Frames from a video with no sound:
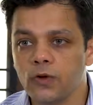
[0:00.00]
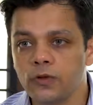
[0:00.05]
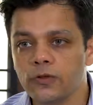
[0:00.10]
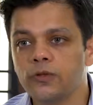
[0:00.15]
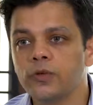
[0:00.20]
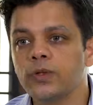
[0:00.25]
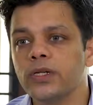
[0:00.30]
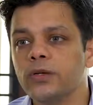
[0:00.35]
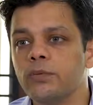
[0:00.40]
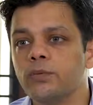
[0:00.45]

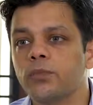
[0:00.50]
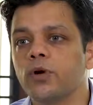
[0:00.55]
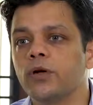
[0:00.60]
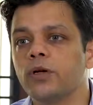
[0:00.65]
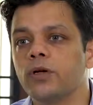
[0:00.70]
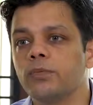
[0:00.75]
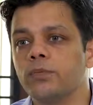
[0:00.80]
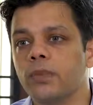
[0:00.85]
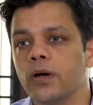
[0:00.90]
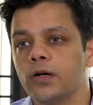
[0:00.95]
also an
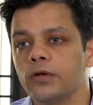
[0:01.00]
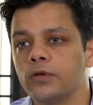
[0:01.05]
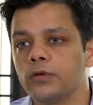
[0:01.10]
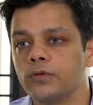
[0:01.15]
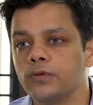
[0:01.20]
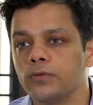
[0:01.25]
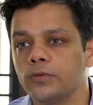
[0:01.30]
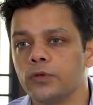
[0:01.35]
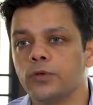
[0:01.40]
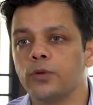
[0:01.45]
important part
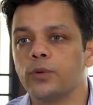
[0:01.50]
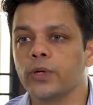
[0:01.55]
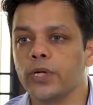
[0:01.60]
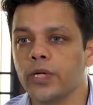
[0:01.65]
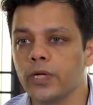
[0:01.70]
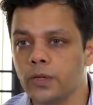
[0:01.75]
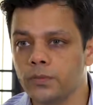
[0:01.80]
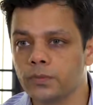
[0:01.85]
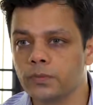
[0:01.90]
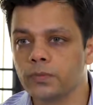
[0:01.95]
of
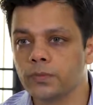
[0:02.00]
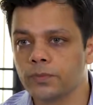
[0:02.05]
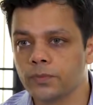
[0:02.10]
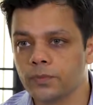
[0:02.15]
growing up.